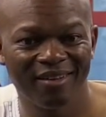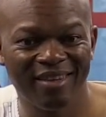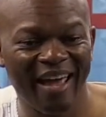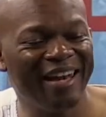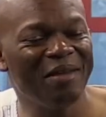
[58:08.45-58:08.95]

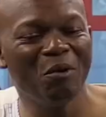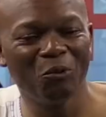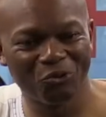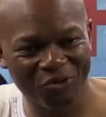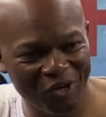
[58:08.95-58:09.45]
The enemy
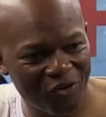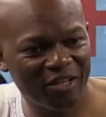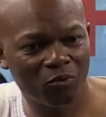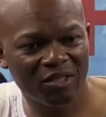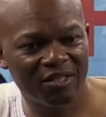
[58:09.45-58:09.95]
will
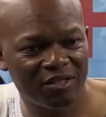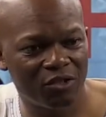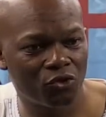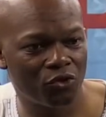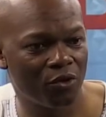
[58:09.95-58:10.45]
regret what he
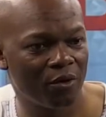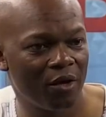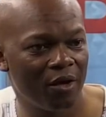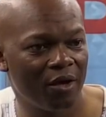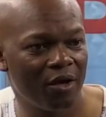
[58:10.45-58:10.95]
did to you.
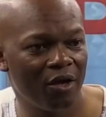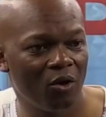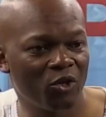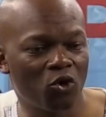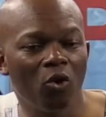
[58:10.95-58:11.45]

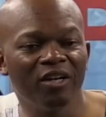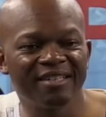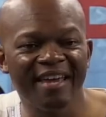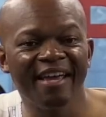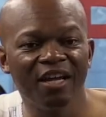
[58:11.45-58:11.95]
We call it
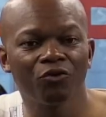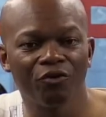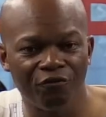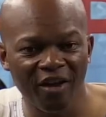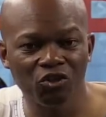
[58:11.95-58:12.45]
taking
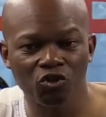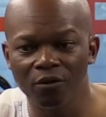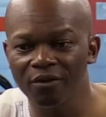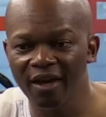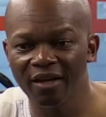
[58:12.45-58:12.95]
revenge
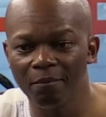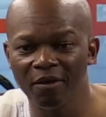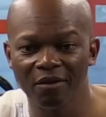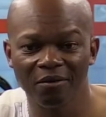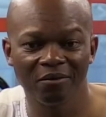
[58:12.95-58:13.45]
on the enemy.